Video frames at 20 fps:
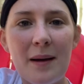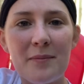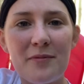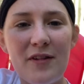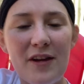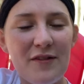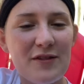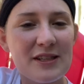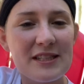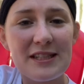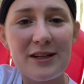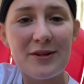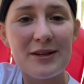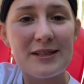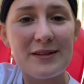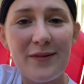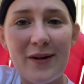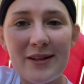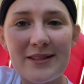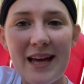favorite series
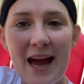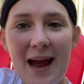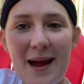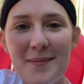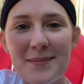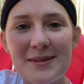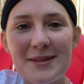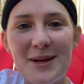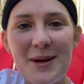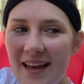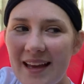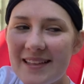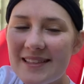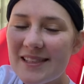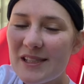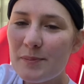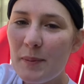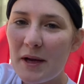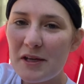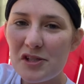of all time, so it's
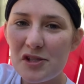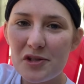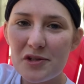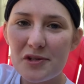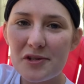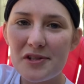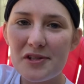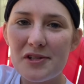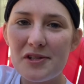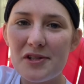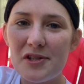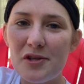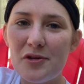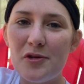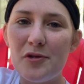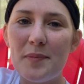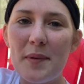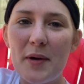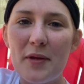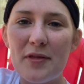special
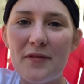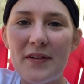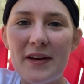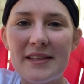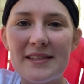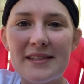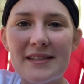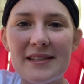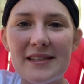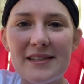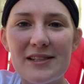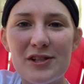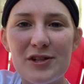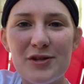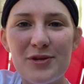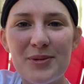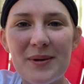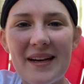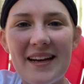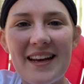to both of us to
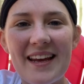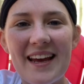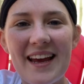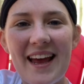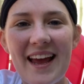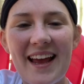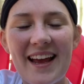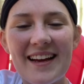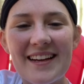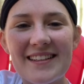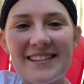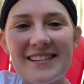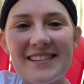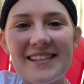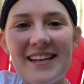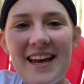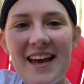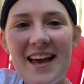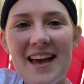read it and